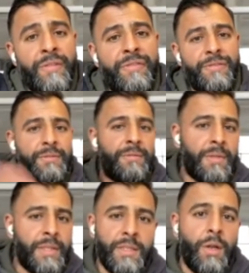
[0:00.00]
with
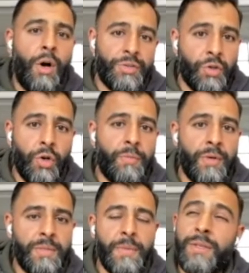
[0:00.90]
these large
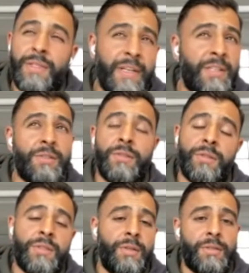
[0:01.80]
corporates, because things just
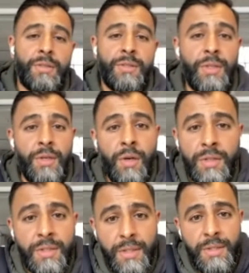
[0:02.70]
took too
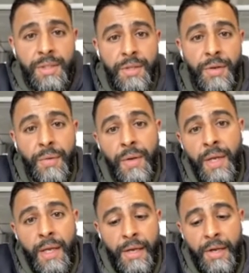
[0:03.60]
long to do.
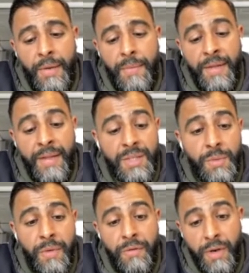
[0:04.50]
And
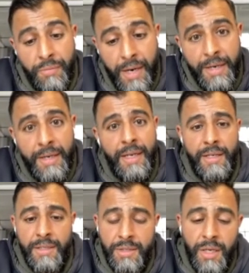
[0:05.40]
that's when we
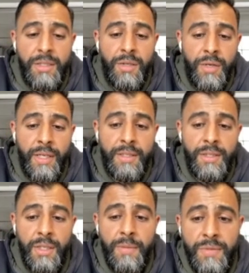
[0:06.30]
rebranded and started to look in
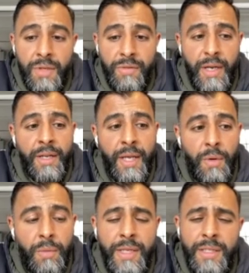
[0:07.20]
terms of, right, okay,
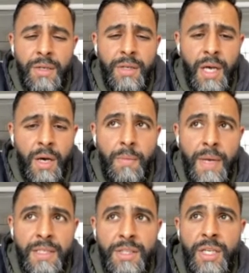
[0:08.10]
well, we need to look at our
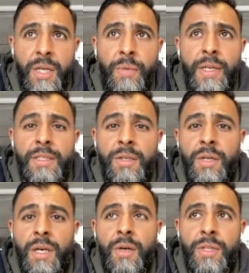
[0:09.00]
messaging. We need to
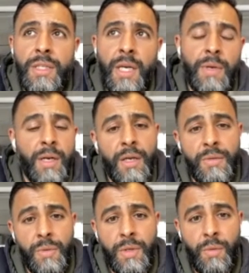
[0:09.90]
look at the type of
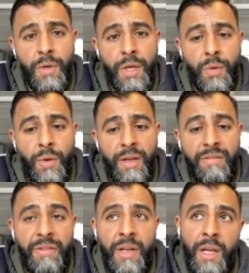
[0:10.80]
clients we want to work with.